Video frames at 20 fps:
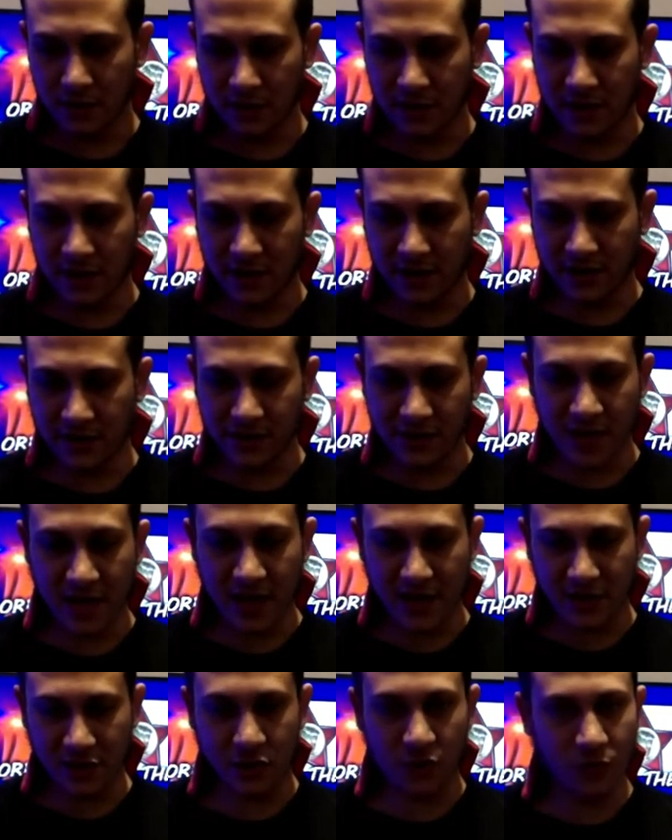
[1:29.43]
is
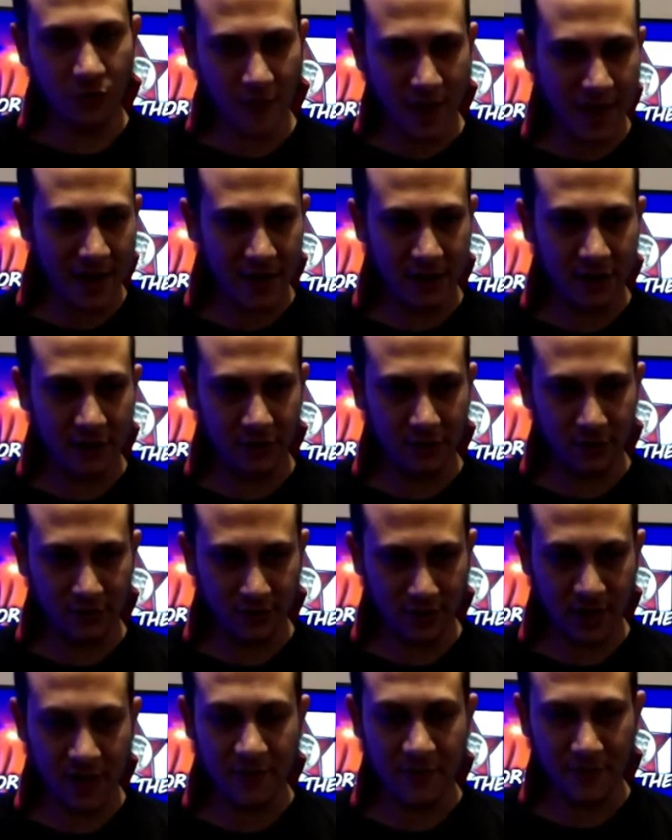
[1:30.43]
a tyrannical
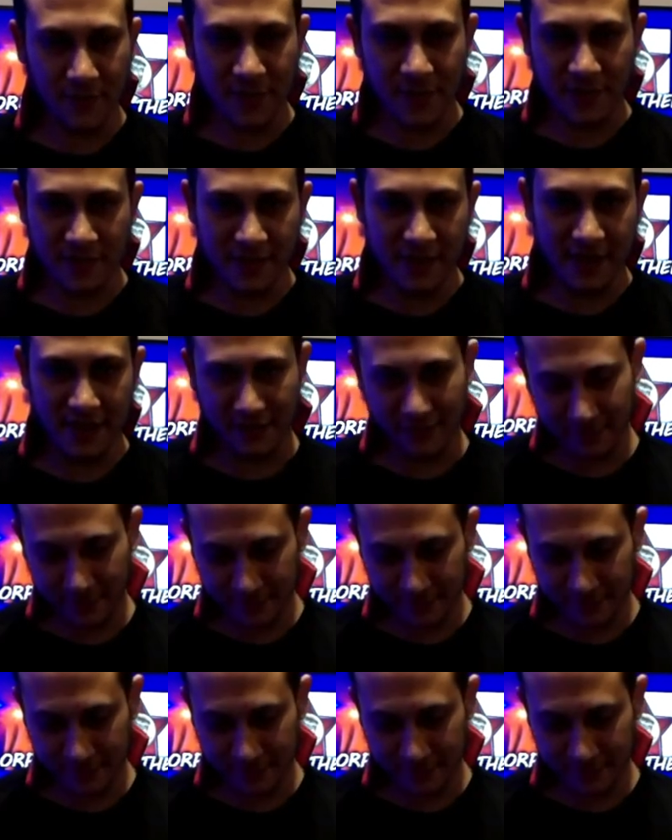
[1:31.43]
government thing.